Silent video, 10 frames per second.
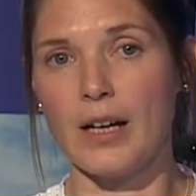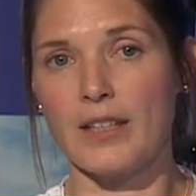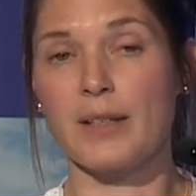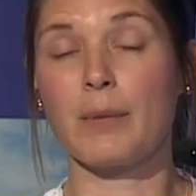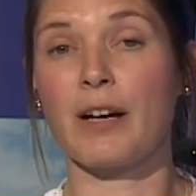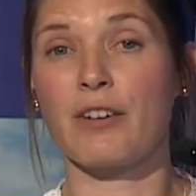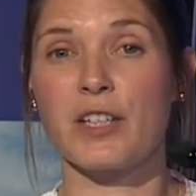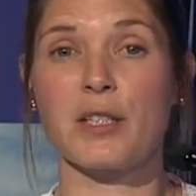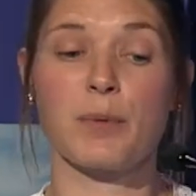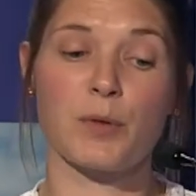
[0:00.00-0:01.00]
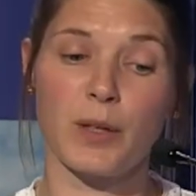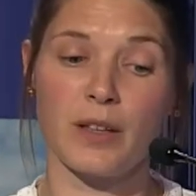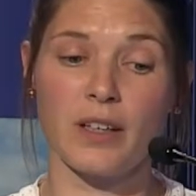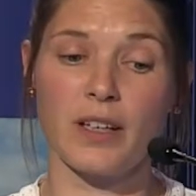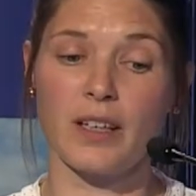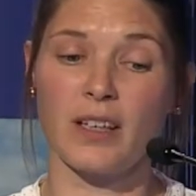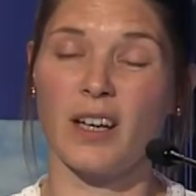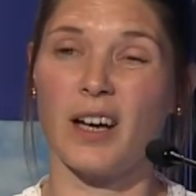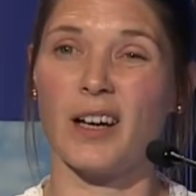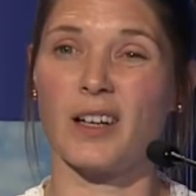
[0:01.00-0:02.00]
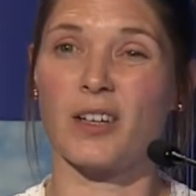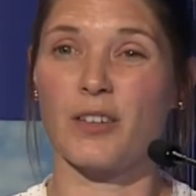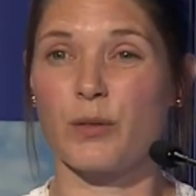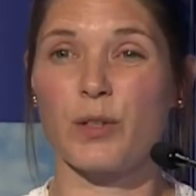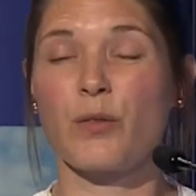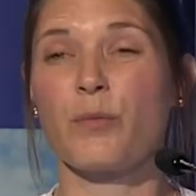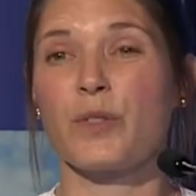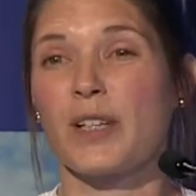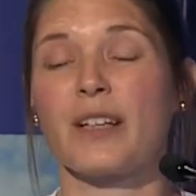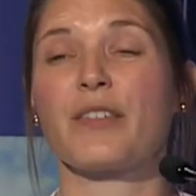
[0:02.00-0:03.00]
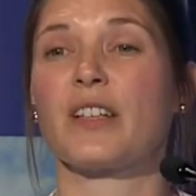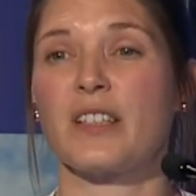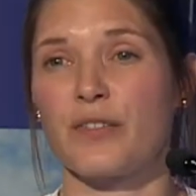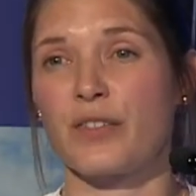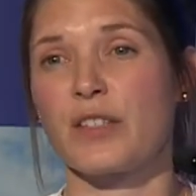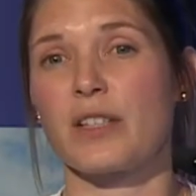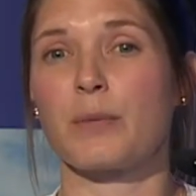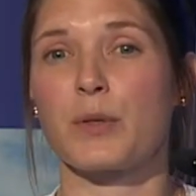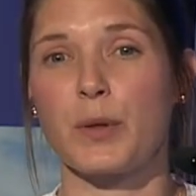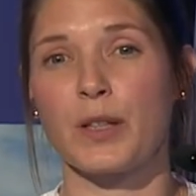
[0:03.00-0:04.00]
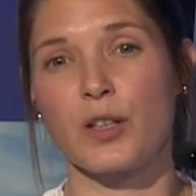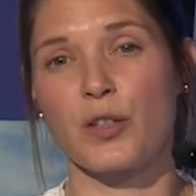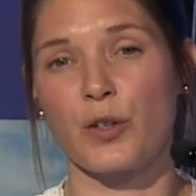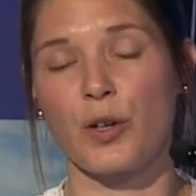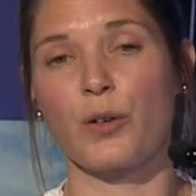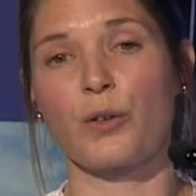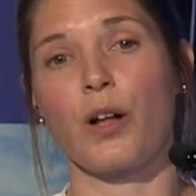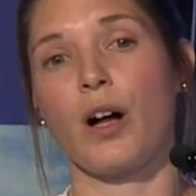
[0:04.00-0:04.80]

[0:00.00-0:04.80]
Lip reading: similarities between there was no significant differences between the control